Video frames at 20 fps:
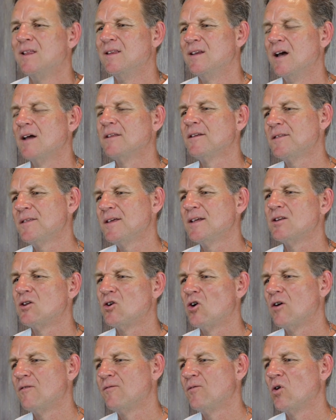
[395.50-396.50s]
The other thing that
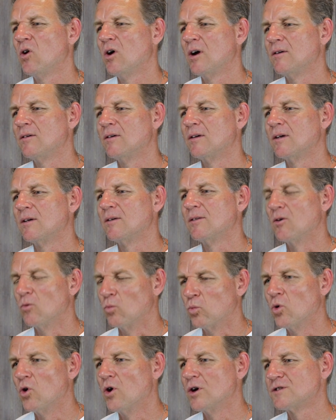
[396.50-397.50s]
I find that
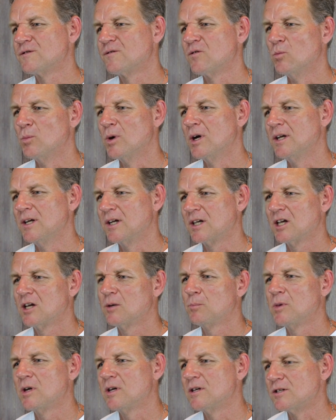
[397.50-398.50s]
works for me to keep
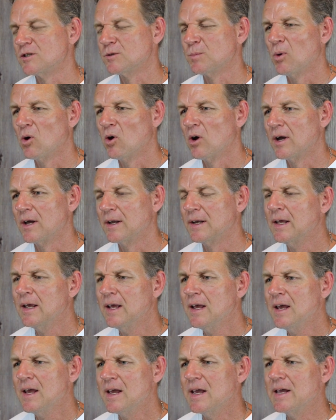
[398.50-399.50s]
me inspired
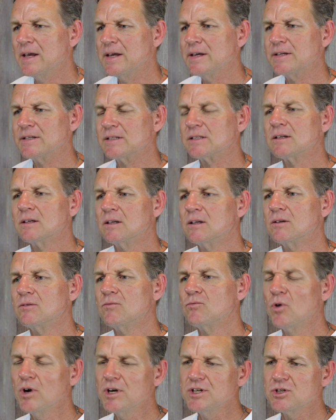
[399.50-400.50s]
is
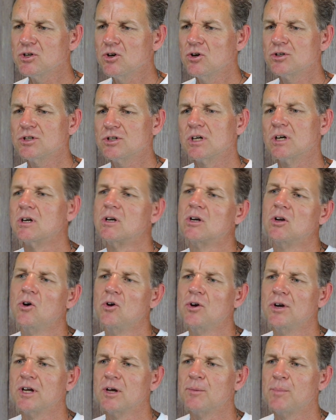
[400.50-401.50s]
researching and
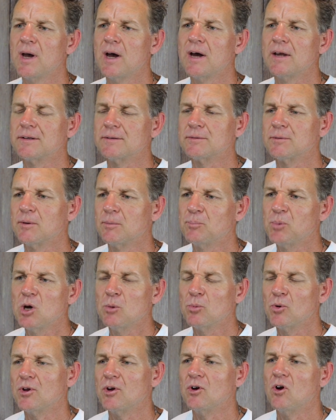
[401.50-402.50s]
learning about
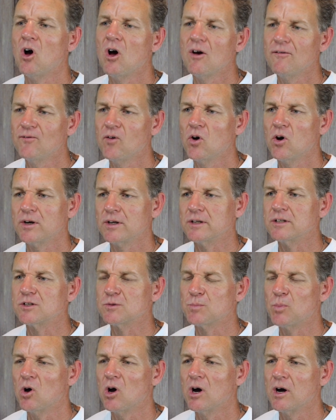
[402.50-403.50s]
people that I find
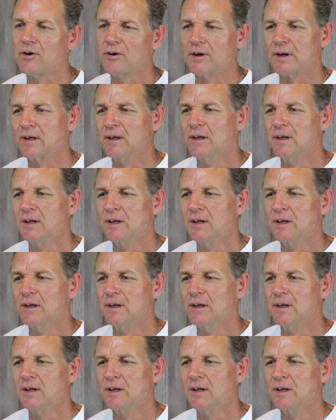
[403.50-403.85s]
inspiring.